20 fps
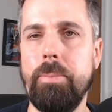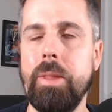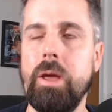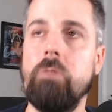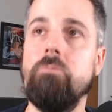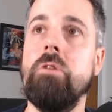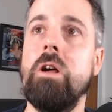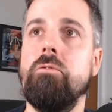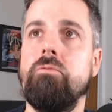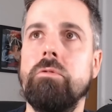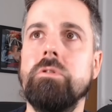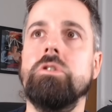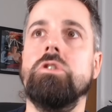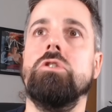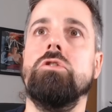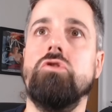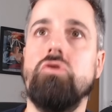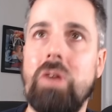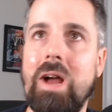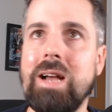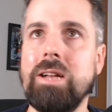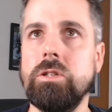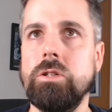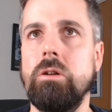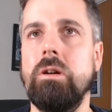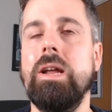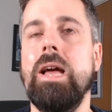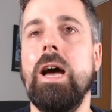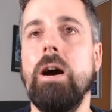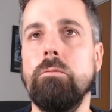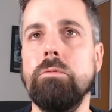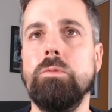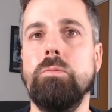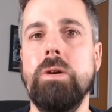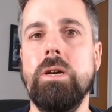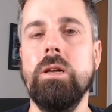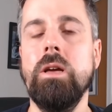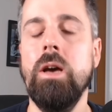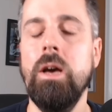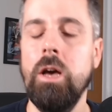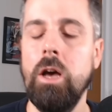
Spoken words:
Helped me.